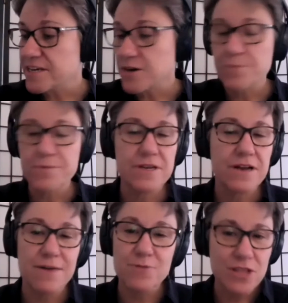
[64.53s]
but I
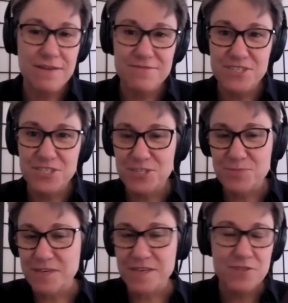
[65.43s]
would love to just
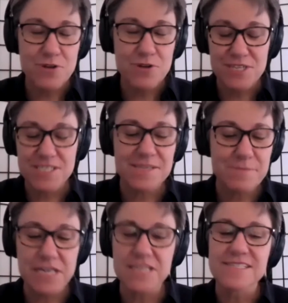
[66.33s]
be thrown into the
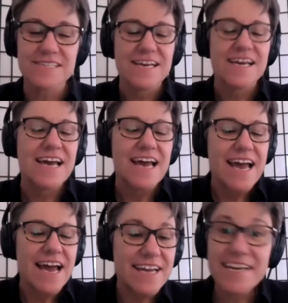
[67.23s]
mix.
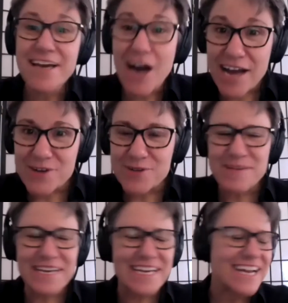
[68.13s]
And he hired
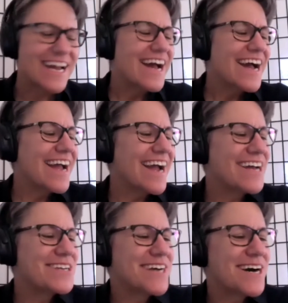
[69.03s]
me. And
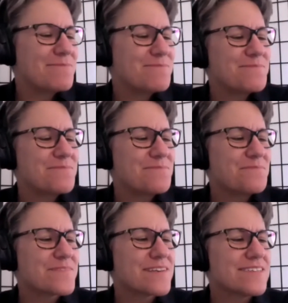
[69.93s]

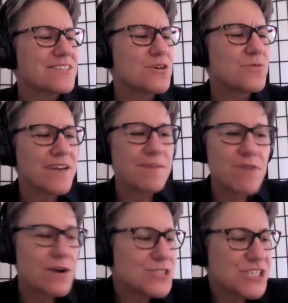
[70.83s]
so we
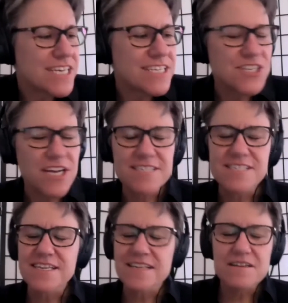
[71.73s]
approached it just
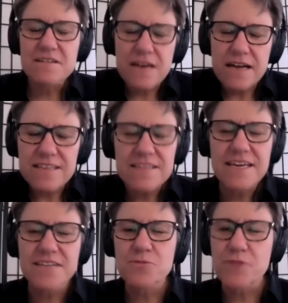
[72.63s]
like
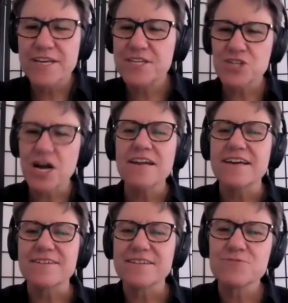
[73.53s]
the way he shot it.
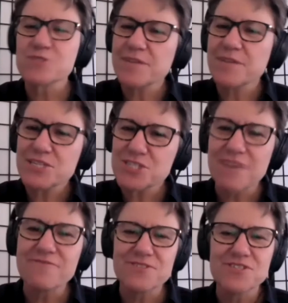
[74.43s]
It was going to be a shot
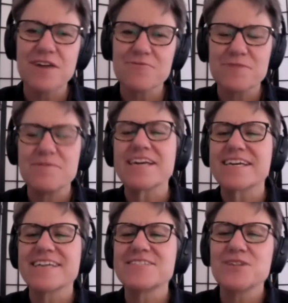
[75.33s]
for shot remake.
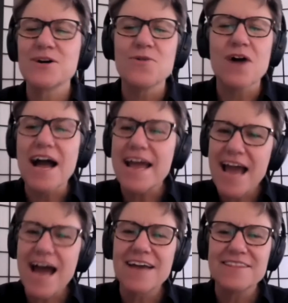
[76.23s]
And so I
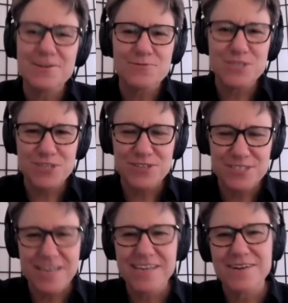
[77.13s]
had the original
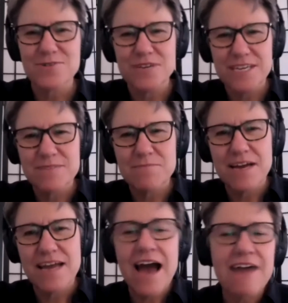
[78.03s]
Psycho in my
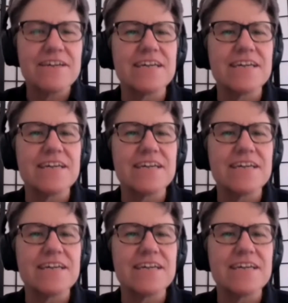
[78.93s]
Avid,